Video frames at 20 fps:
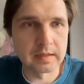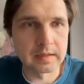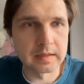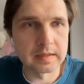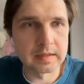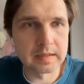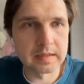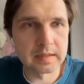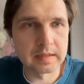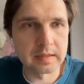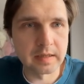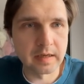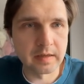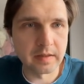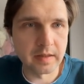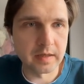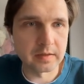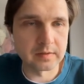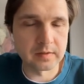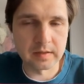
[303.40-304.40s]
it's
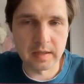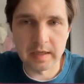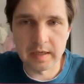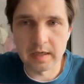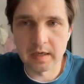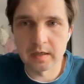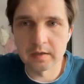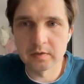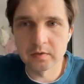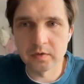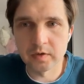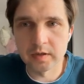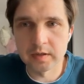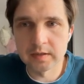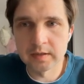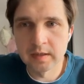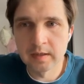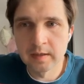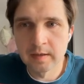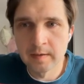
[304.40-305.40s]
9,800.
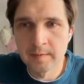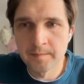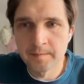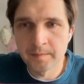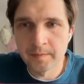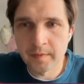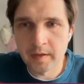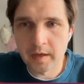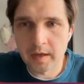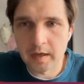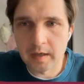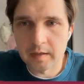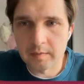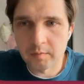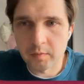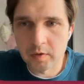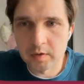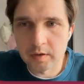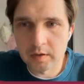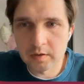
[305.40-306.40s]
And I'm
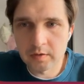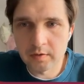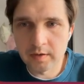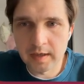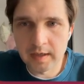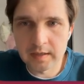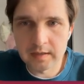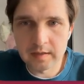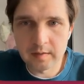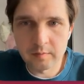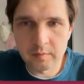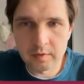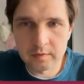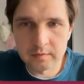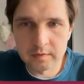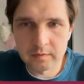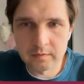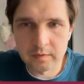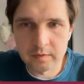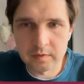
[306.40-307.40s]
gonna create a number of
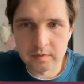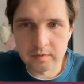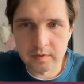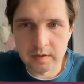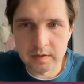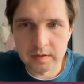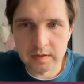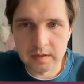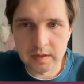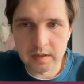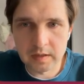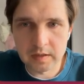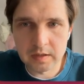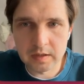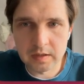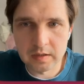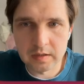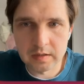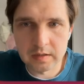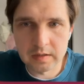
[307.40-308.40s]
different
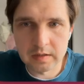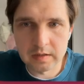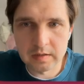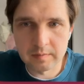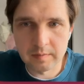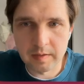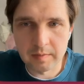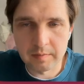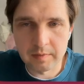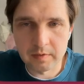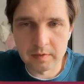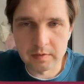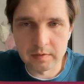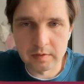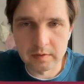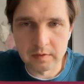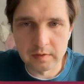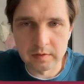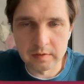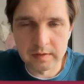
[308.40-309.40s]
transactions. Maybe I'll
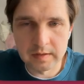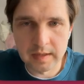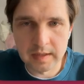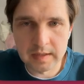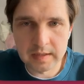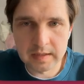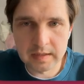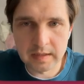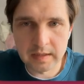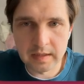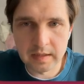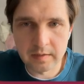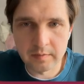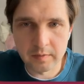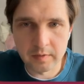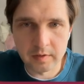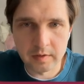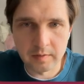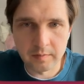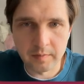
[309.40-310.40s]
do Tesla. I'm
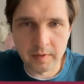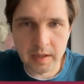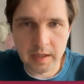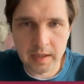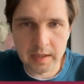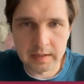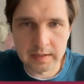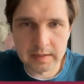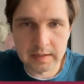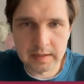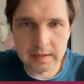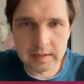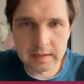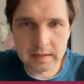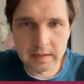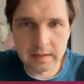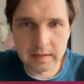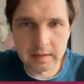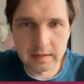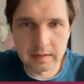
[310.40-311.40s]
gonna buy
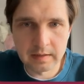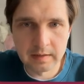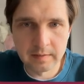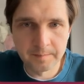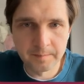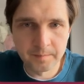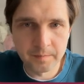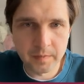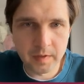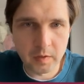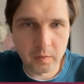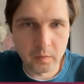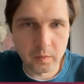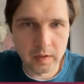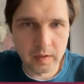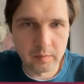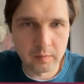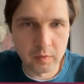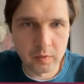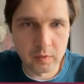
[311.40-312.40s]
Tesla,
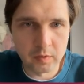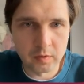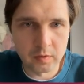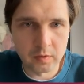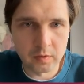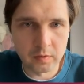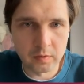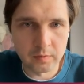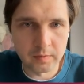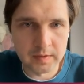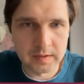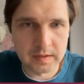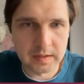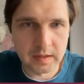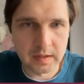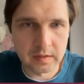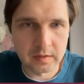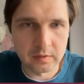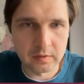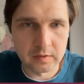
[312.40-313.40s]
Webull, once
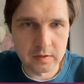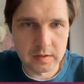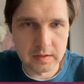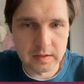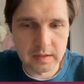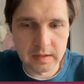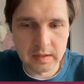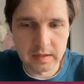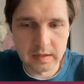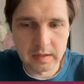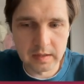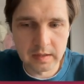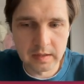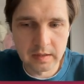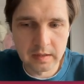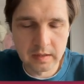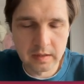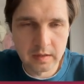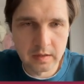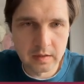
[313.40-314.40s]
again USD,
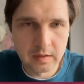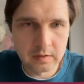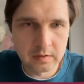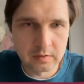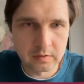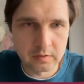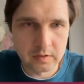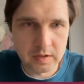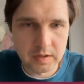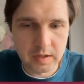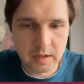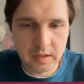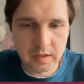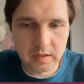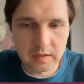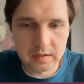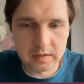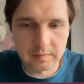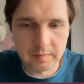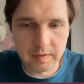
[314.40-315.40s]
two
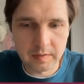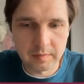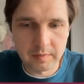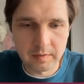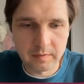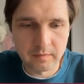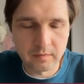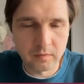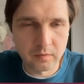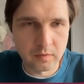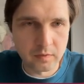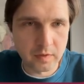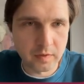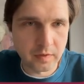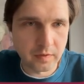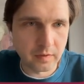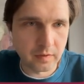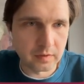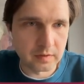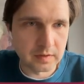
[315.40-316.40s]
shares, maybe
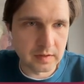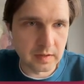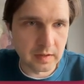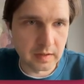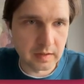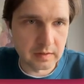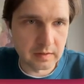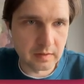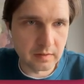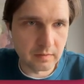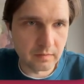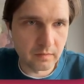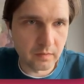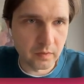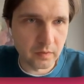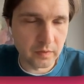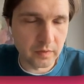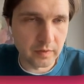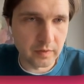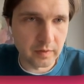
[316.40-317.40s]
430 at
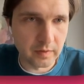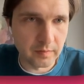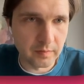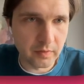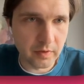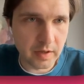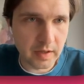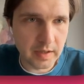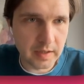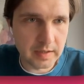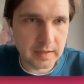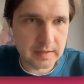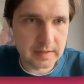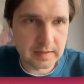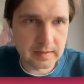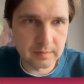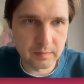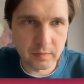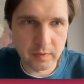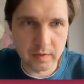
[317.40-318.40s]
430
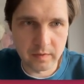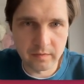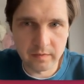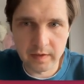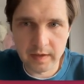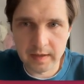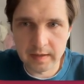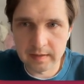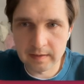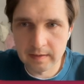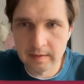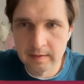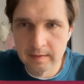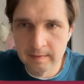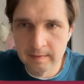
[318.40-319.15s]
price, perfect.